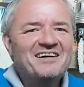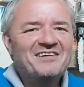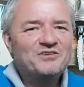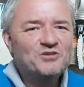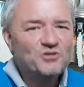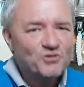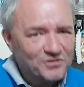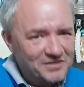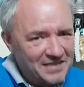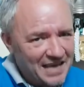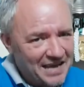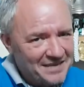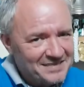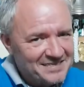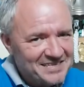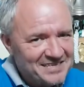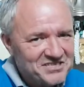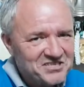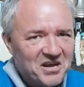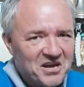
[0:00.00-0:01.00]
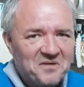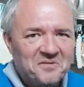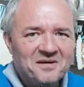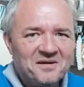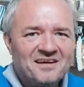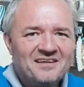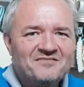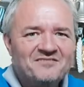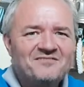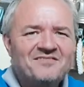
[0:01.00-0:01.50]
Good night, Disco.
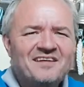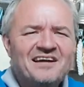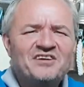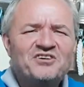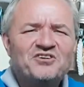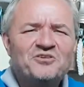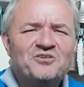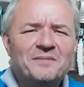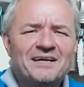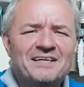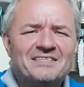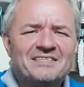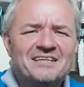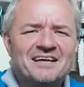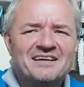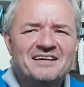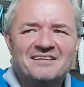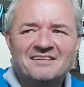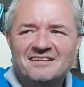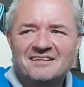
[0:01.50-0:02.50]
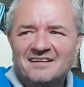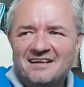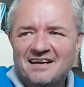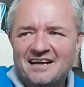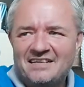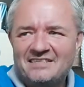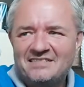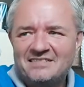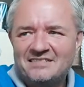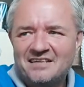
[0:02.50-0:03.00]
And thank you, Mater.
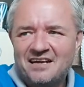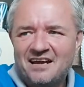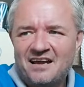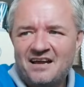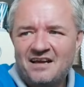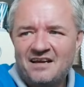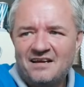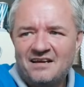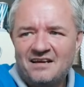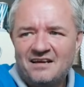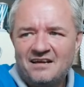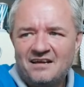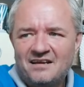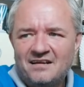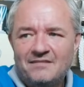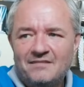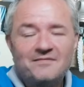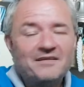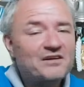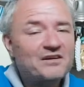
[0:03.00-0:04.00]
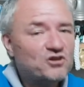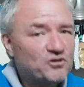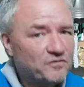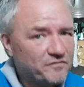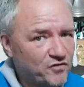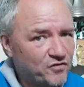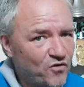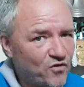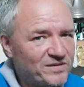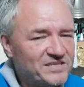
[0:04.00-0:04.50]
And thank you for
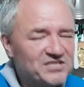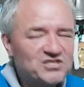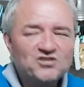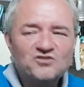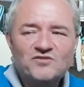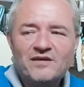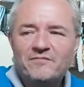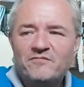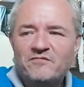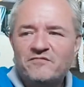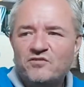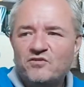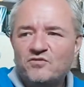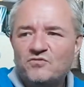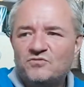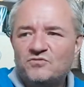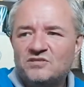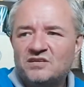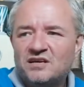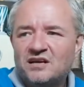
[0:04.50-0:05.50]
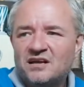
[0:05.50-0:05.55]
your Instagram reviews.